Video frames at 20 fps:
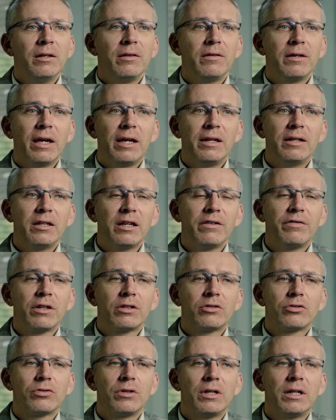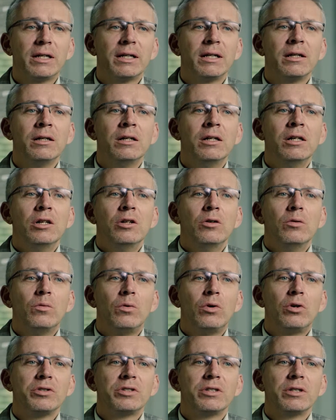the ENDEAVOR trial,
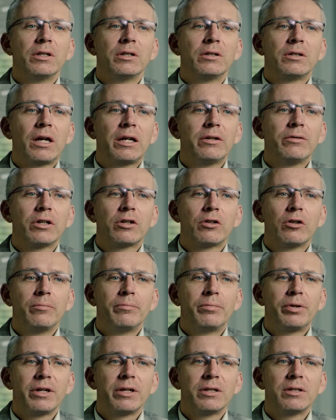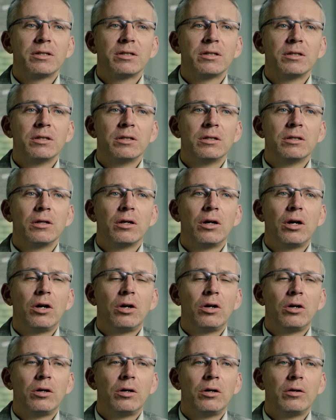was a direct comparison
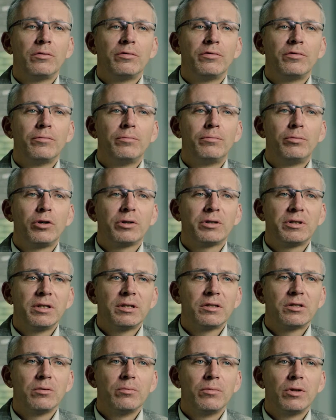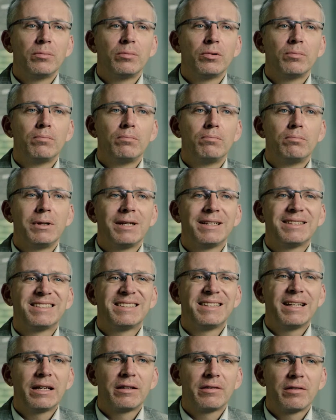of bortezomib plus
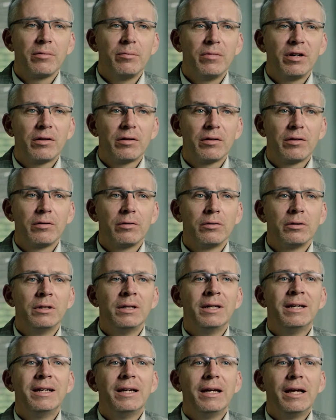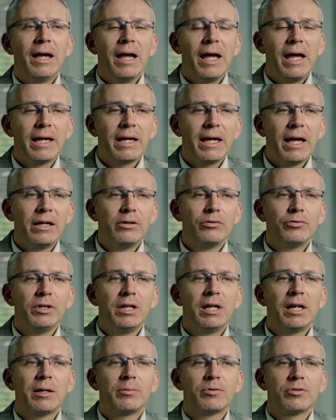dexamethasone, again
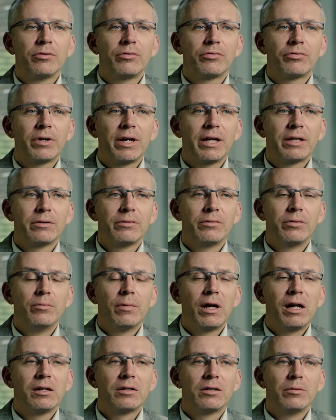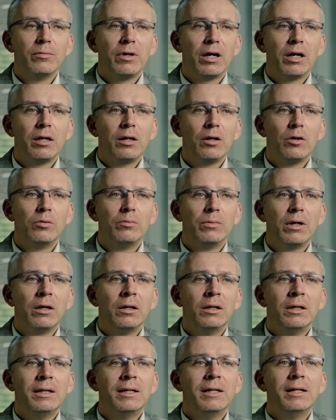relapsed refractory multiple myeloma,
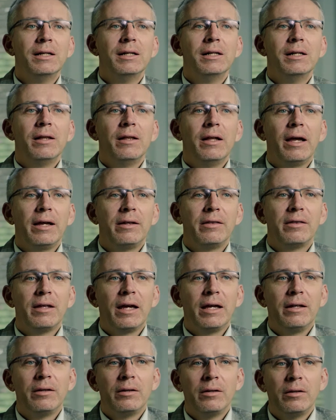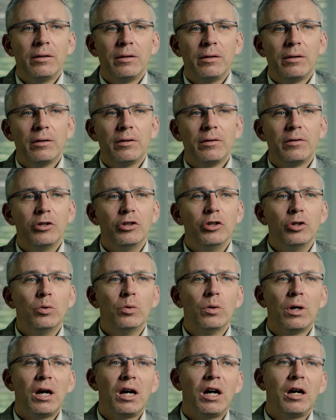and then the
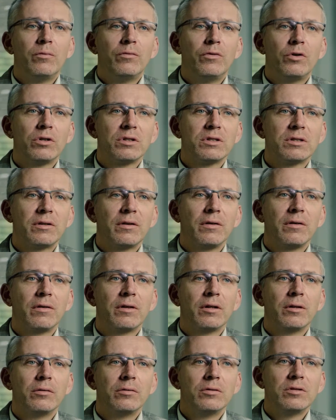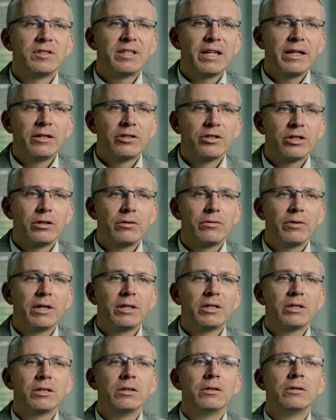new arm was the second
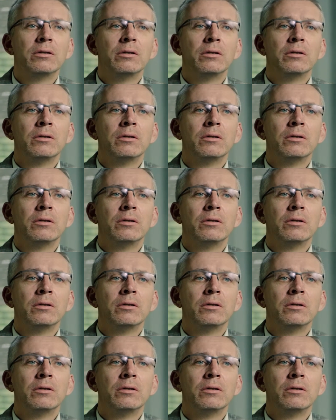generation